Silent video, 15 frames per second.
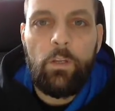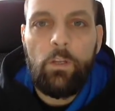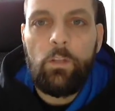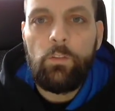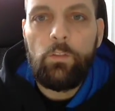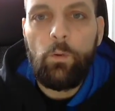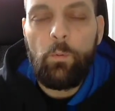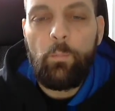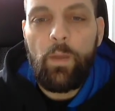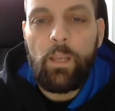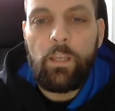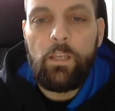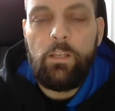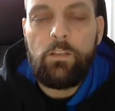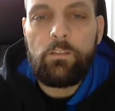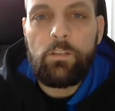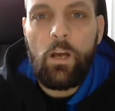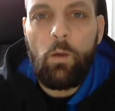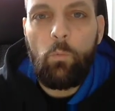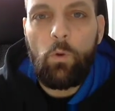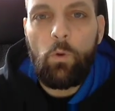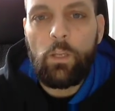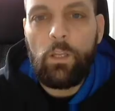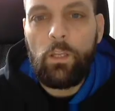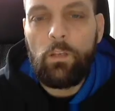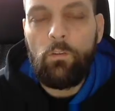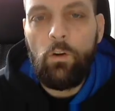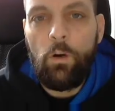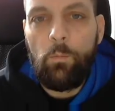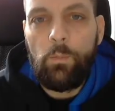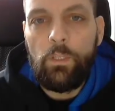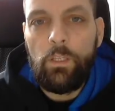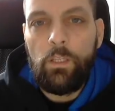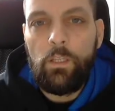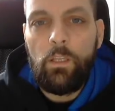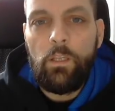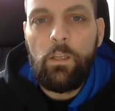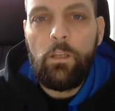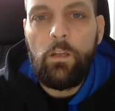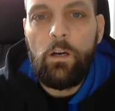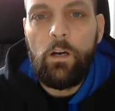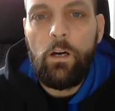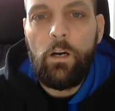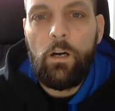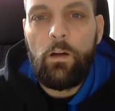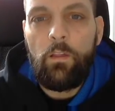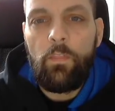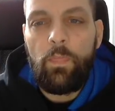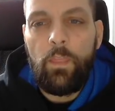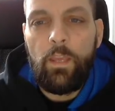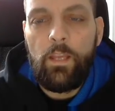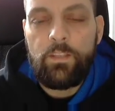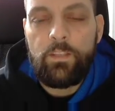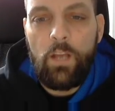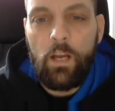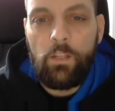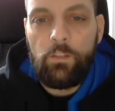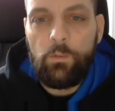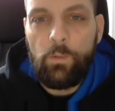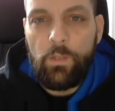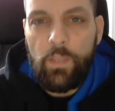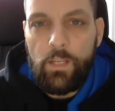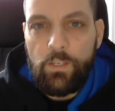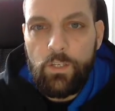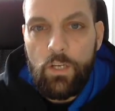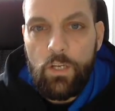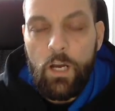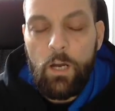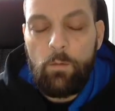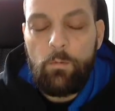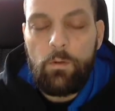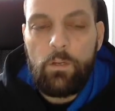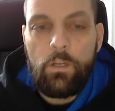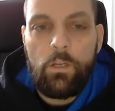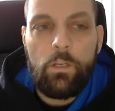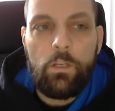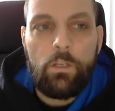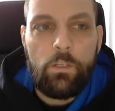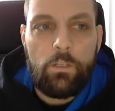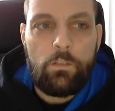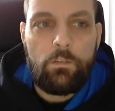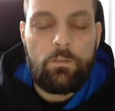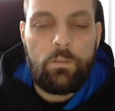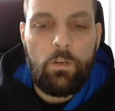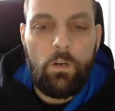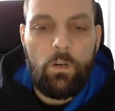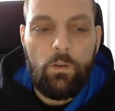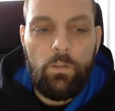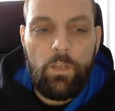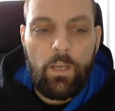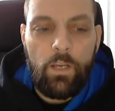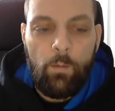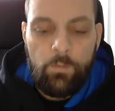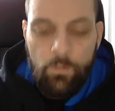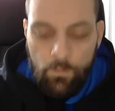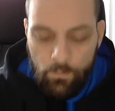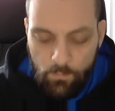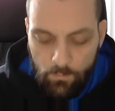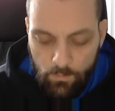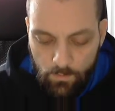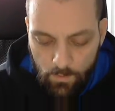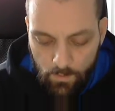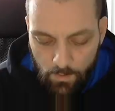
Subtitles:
So when my kidneys are not working normally, it's not doing that job. So they come to